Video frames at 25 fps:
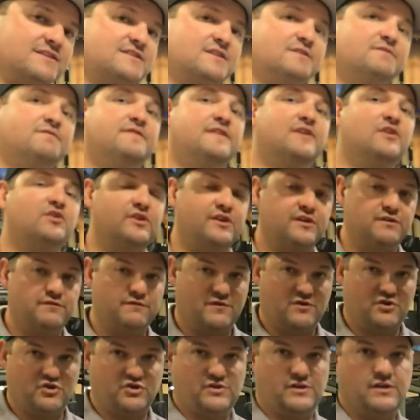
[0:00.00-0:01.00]
a civilian
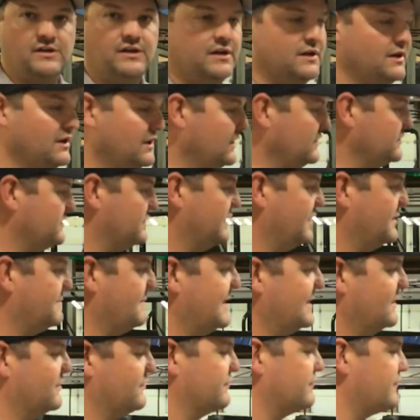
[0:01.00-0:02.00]
version. So they
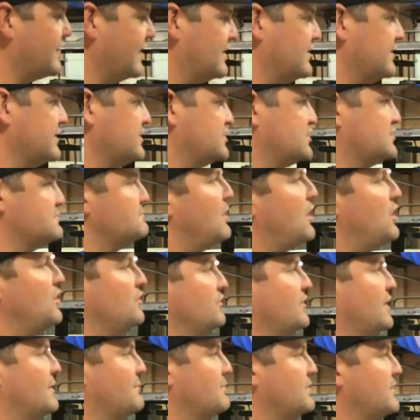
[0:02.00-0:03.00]
made a very
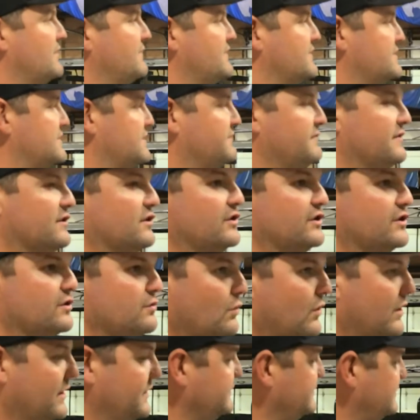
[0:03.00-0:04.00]
small number of the
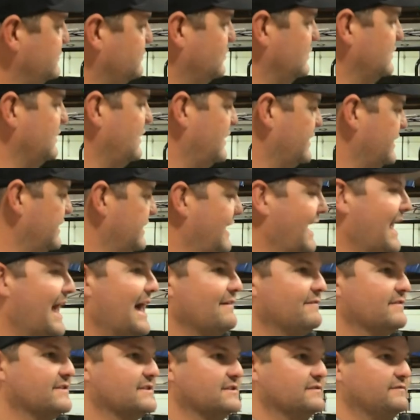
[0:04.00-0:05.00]
civilian ones, and we're lucky to
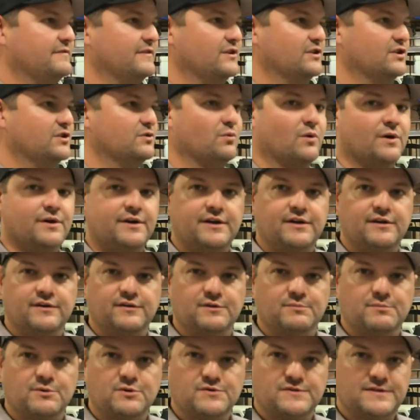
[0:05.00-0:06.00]
have a civilian one here
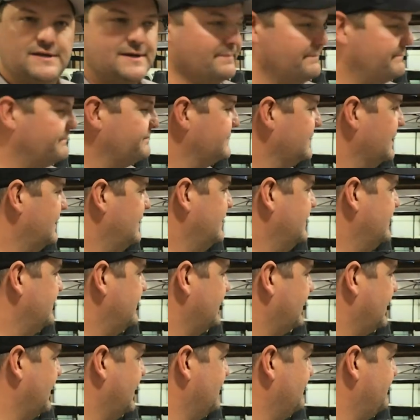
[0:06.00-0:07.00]
in the museum.
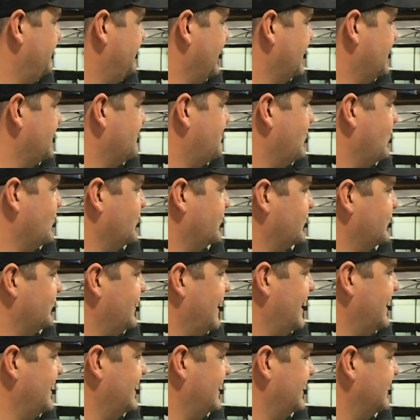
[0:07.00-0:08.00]
They're kind of fun to poke your
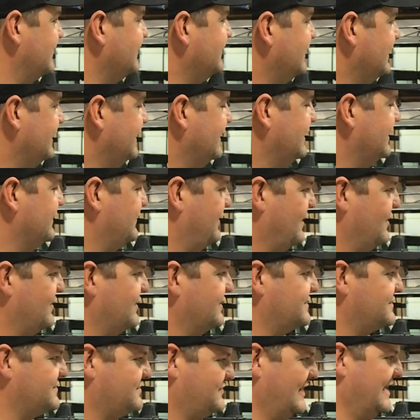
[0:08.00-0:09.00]
head in. They're
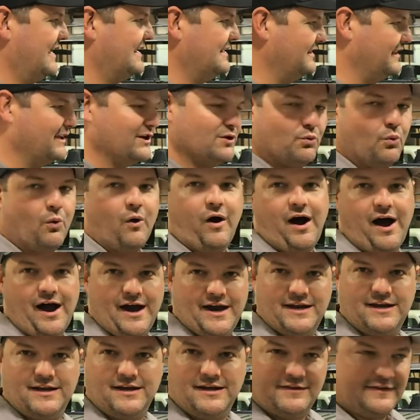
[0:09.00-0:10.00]
insanely
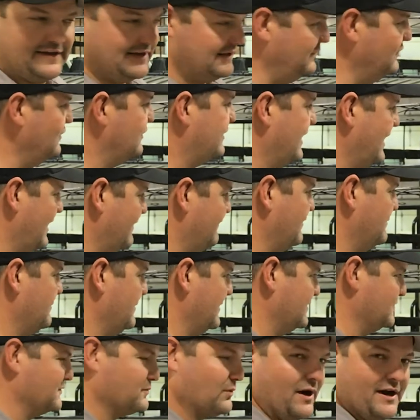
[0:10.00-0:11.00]
wide. They look every
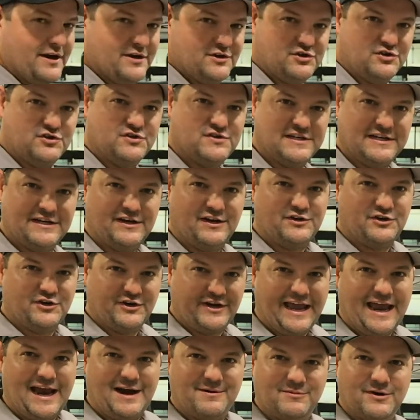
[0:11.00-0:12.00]
bit as wide as you're seeing on
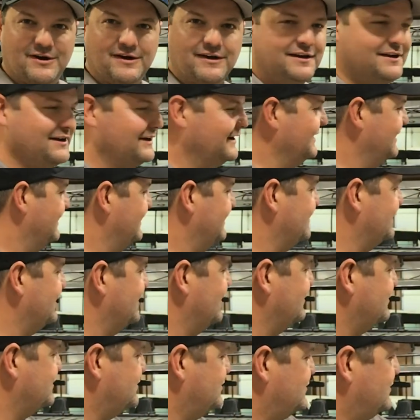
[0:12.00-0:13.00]
your camera. You
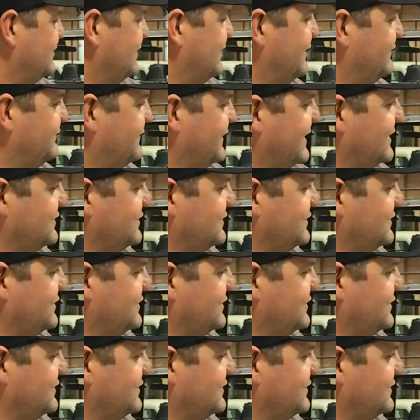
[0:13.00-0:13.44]
know, if